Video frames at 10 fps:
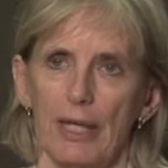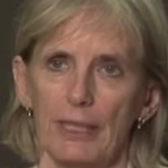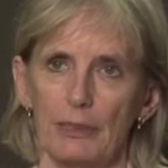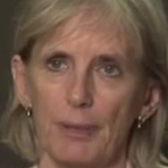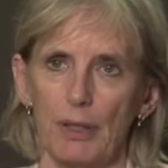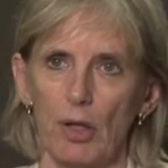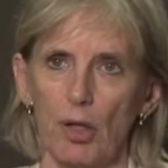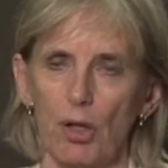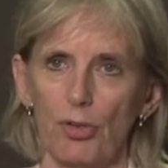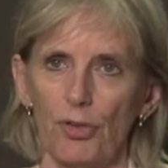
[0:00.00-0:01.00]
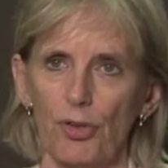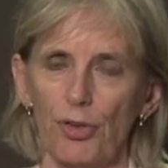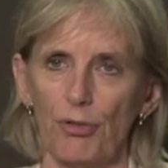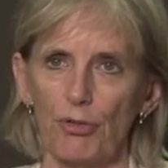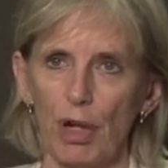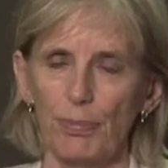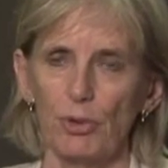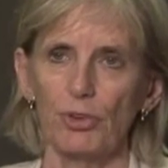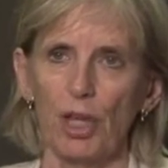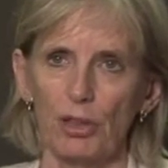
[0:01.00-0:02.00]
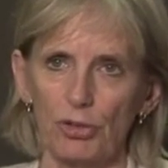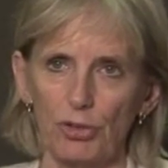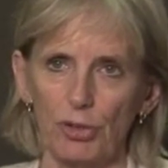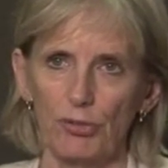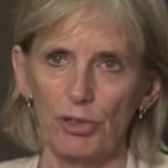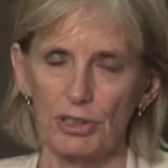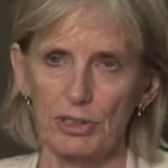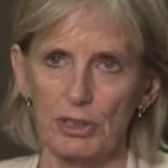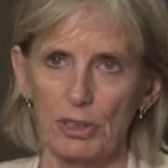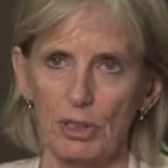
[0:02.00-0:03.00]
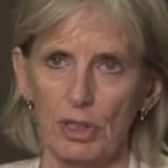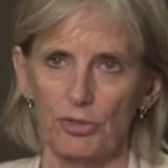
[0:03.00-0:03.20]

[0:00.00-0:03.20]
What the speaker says: is because the reputational risk